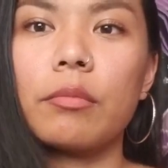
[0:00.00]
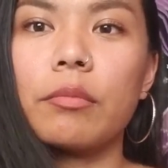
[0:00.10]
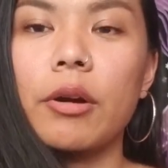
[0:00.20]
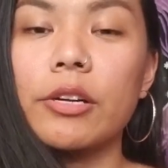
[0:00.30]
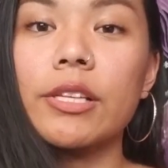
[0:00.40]

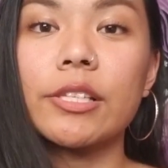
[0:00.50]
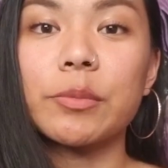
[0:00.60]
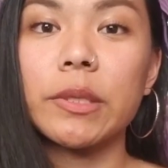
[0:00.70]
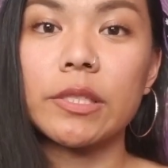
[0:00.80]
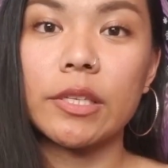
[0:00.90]
Mars
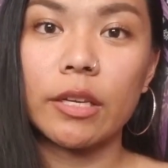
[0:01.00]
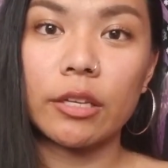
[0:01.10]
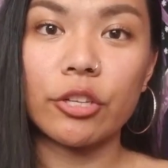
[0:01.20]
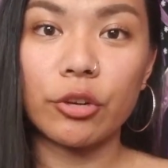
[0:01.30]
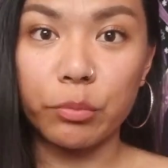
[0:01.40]

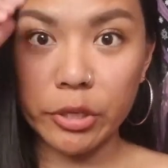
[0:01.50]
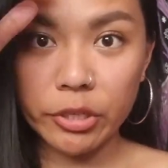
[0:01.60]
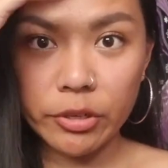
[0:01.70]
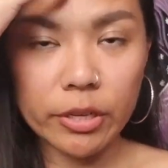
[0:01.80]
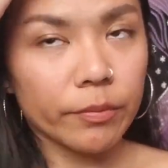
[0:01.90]
aspecting your
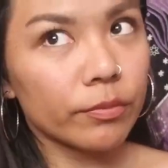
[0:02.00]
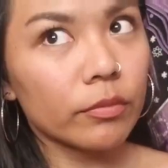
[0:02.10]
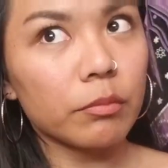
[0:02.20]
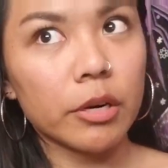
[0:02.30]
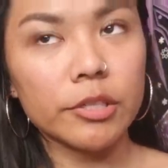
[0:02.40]
Mercury,
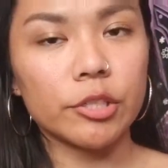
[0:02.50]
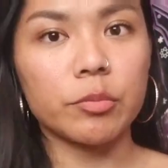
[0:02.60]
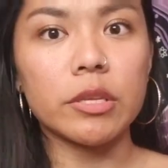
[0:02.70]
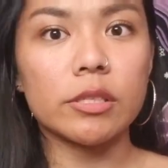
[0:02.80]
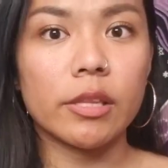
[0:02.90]
Mars
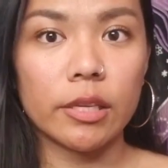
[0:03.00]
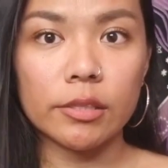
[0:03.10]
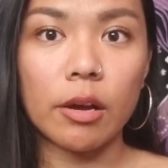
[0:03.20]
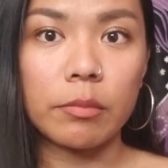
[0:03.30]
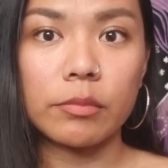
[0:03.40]
speeds things
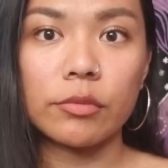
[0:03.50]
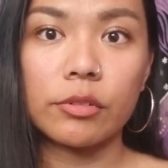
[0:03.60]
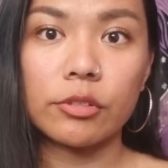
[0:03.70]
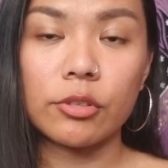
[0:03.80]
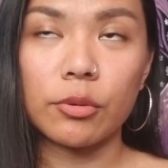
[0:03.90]
up,
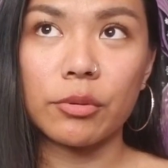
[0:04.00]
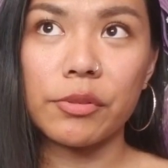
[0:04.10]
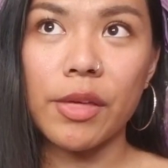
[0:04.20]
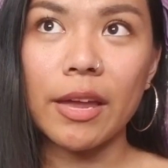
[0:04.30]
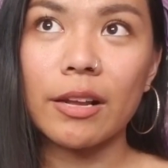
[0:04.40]
so
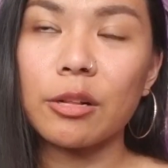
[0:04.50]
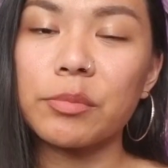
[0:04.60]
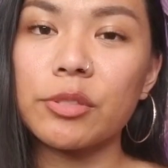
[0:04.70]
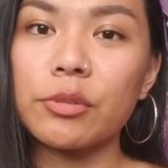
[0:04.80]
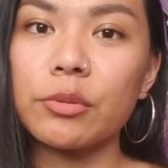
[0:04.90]
that
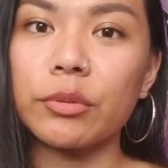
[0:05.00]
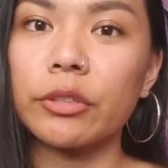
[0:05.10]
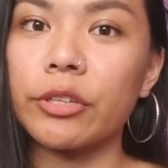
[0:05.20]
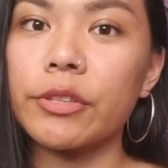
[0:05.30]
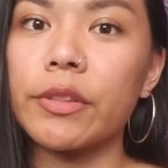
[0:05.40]
helps you
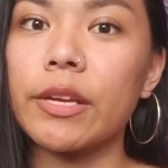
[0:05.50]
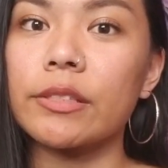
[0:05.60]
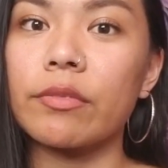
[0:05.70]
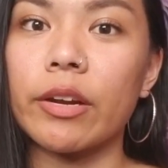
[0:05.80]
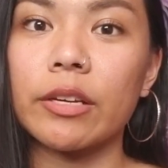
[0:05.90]
learn
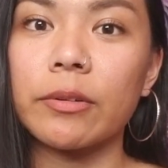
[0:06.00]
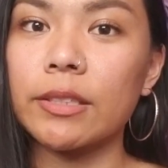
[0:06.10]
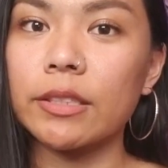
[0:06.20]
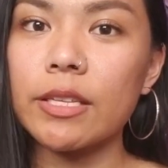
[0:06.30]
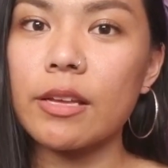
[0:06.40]
things very
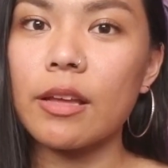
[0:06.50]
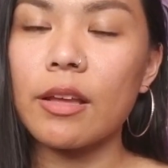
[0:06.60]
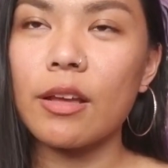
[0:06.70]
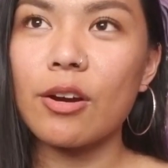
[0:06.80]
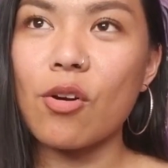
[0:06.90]
quickly,
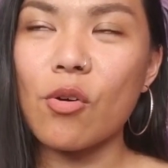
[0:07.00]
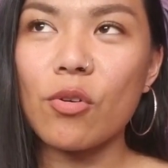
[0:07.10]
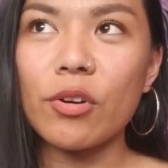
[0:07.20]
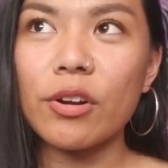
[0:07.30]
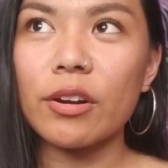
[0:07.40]

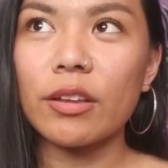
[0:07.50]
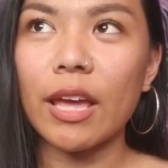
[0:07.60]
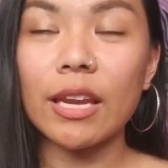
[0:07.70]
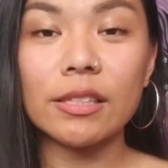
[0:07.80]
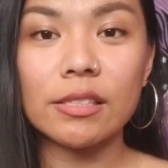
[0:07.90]
or
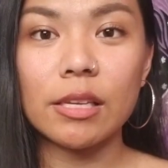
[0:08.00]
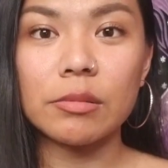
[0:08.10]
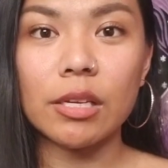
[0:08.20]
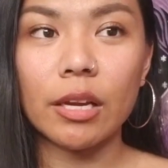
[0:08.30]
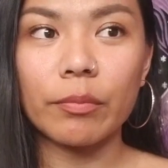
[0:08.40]
and at the same
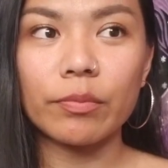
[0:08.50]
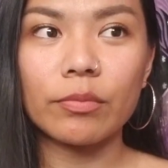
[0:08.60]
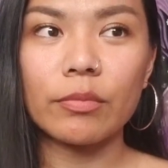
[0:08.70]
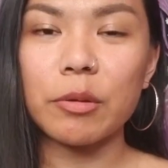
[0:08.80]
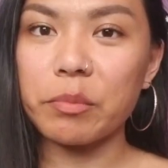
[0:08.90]
time
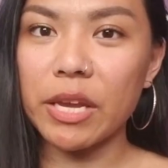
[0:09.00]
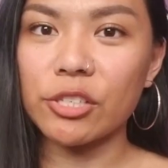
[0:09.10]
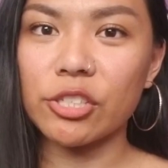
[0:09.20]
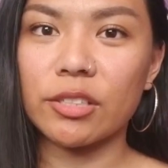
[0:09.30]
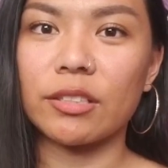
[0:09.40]

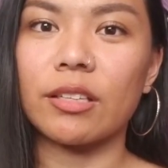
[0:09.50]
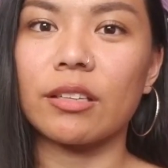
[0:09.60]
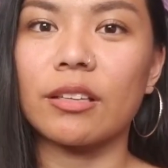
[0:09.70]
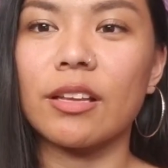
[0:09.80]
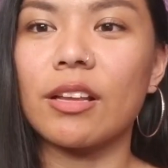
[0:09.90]

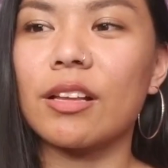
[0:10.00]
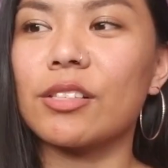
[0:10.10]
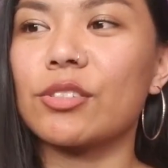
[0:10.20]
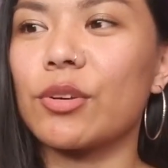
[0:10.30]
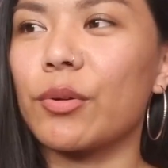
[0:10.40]
impatiently.
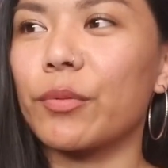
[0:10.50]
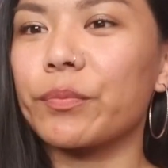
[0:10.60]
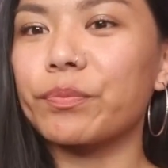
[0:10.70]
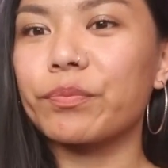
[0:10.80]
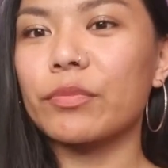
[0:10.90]
So
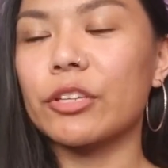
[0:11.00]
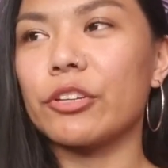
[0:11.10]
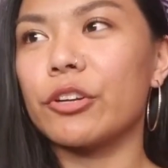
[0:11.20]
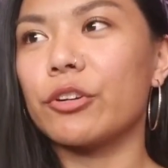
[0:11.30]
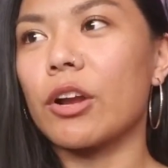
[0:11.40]

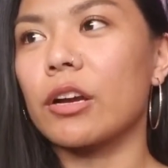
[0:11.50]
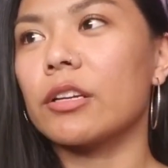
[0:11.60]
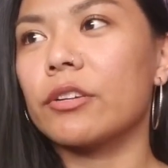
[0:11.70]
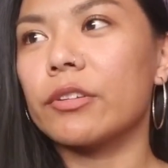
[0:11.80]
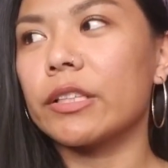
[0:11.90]
you're not
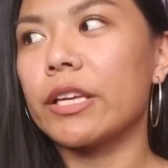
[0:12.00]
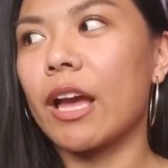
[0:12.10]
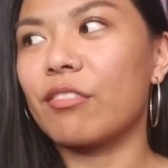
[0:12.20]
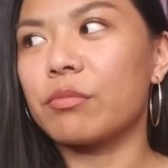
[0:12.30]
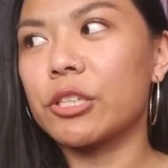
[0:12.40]
going to really
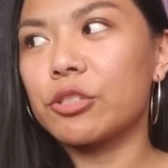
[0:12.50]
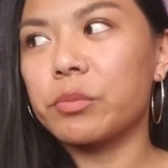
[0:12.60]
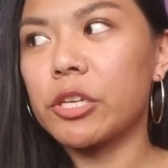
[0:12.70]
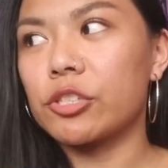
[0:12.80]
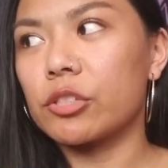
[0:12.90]
have much
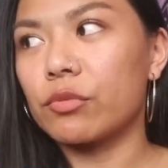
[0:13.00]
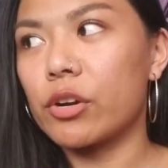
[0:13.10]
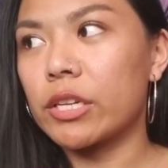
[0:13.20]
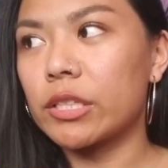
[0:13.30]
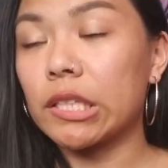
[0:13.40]
patience
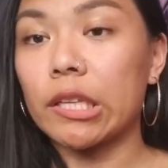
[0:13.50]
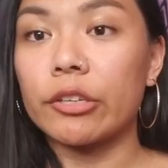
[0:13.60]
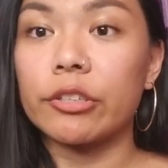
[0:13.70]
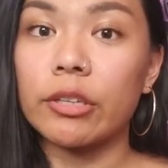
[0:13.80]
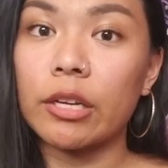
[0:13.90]
for anything that
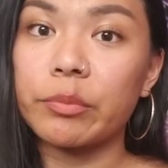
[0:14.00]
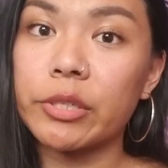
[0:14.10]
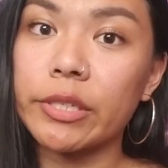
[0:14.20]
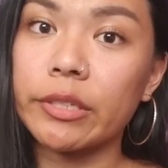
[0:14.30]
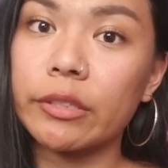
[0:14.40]
you're not
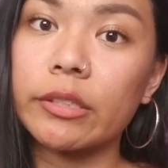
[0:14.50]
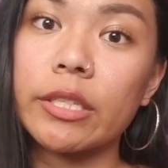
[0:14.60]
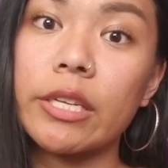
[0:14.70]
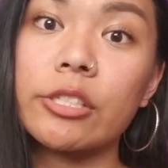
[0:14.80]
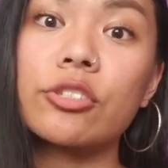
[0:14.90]

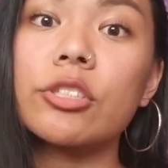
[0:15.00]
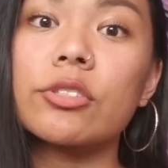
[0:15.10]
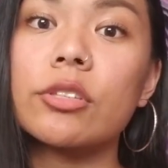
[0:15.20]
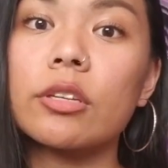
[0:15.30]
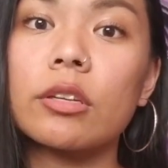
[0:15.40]
particularly
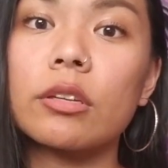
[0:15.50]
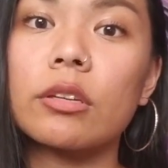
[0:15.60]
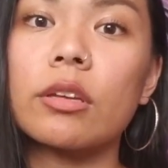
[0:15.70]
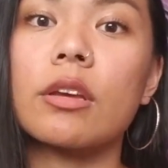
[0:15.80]
interested in